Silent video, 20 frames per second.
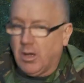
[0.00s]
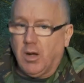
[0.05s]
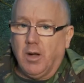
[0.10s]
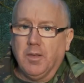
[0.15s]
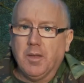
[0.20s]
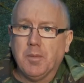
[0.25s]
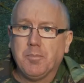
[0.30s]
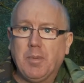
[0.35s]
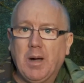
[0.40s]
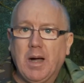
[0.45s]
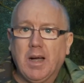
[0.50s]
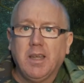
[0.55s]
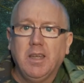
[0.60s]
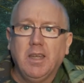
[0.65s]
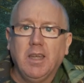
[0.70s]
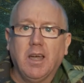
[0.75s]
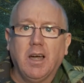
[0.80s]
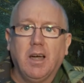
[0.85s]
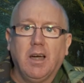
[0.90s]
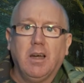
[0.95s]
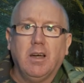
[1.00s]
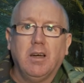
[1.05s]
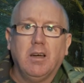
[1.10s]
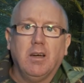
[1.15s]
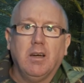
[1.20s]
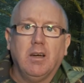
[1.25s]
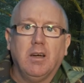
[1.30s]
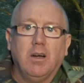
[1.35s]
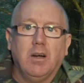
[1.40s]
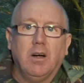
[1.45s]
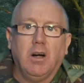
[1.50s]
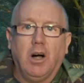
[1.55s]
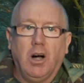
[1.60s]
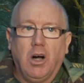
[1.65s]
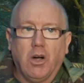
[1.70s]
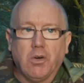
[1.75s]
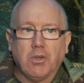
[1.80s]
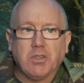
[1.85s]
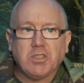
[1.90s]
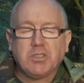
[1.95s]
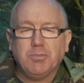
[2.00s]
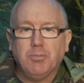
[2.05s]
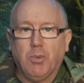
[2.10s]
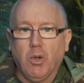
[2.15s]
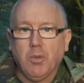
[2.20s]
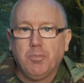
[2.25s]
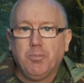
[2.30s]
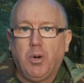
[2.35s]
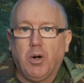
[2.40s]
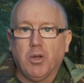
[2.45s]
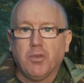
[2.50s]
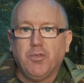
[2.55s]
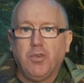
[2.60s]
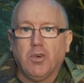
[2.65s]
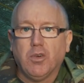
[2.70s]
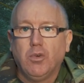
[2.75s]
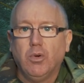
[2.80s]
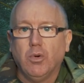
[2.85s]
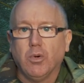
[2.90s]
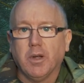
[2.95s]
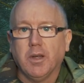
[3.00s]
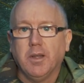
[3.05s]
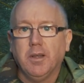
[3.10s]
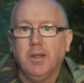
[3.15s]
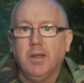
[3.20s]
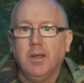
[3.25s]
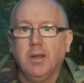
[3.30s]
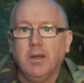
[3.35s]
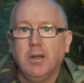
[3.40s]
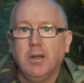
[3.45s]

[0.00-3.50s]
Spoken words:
On the back here I've got a small pot for cooking,